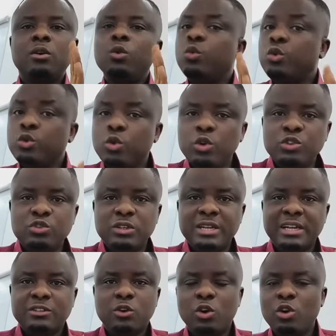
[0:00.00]
We'll go into
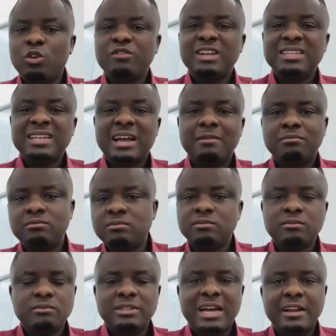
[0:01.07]
that. All of that. I've
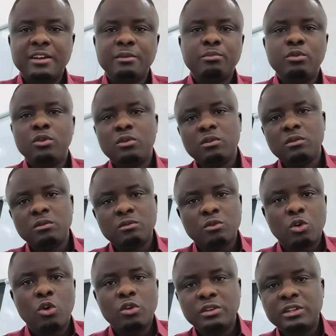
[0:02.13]
done a book
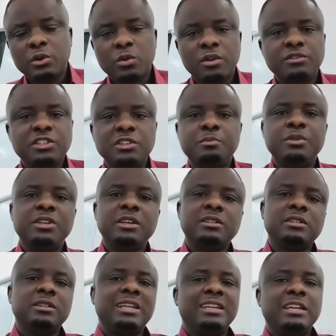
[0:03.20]
called The Wealth
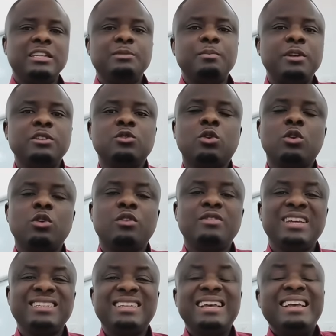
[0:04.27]
GPS that explains all of
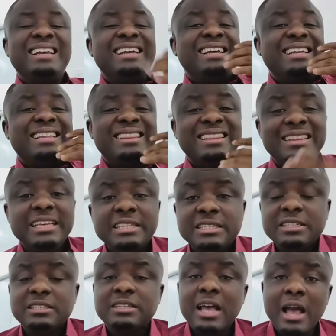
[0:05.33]
that. This
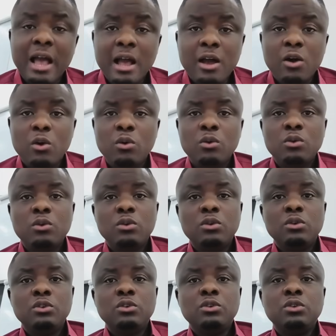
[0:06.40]
is how,
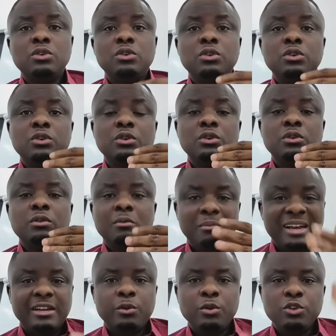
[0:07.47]

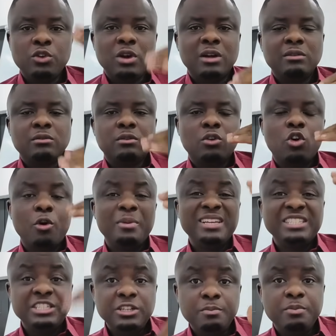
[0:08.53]
by the way, you can
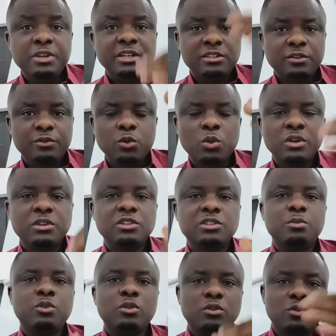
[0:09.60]
comment GPS if you want this
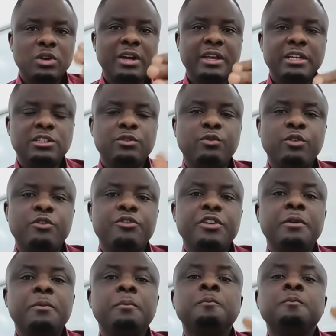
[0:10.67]
book. You can get it for free.